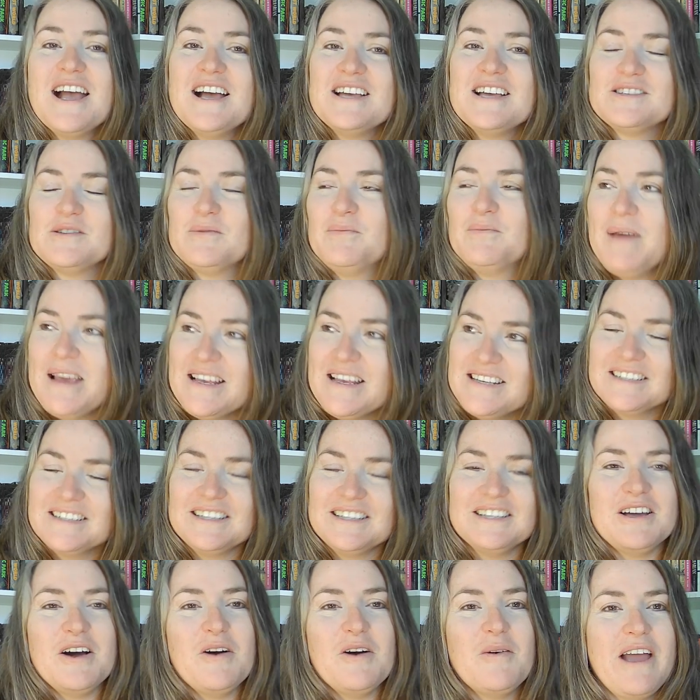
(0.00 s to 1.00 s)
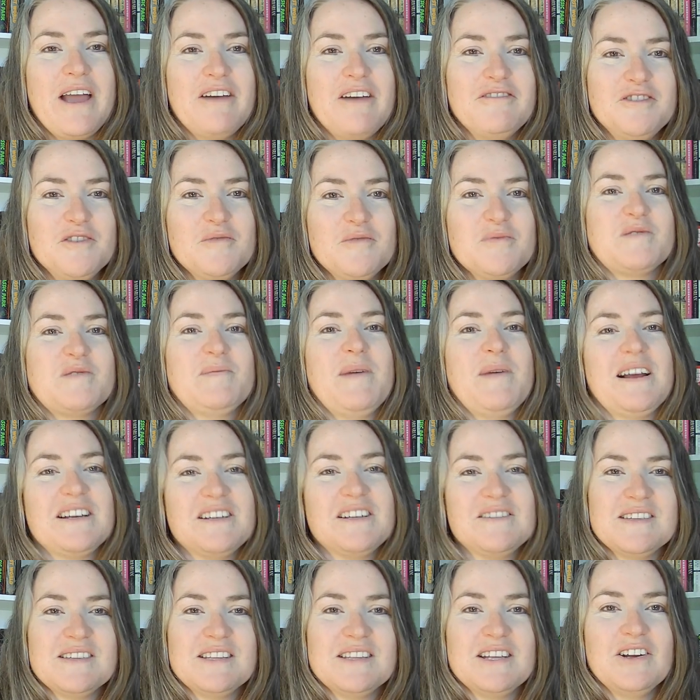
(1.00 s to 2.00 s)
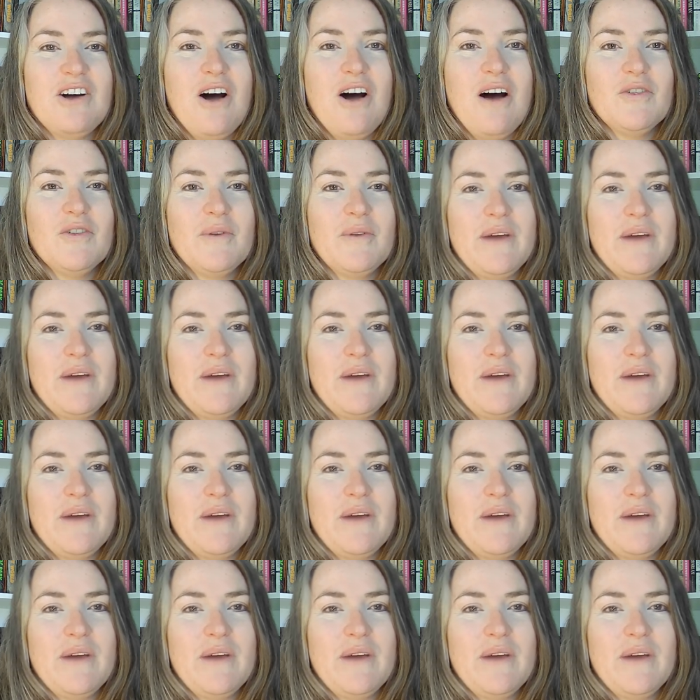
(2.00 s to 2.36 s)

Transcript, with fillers: So basically, though, we have two perspectives in the novel.